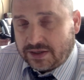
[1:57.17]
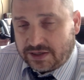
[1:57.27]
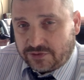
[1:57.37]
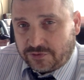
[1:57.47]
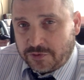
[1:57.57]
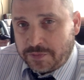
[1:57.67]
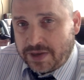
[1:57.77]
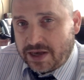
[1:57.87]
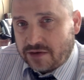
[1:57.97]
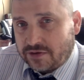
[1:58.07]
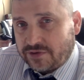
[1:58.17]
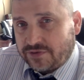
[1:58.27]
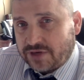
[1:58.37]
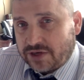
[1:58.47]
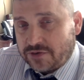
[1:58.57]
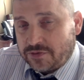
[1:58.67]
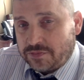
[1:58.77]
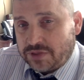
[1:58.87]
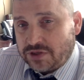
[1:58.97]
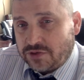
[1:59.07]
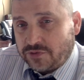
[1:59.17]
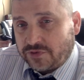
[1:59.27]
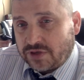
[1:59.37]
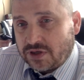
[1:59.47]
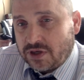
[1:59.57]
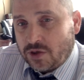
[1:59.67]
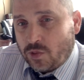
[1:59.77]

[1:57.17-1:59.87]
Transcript: I had two batteries that I could be using.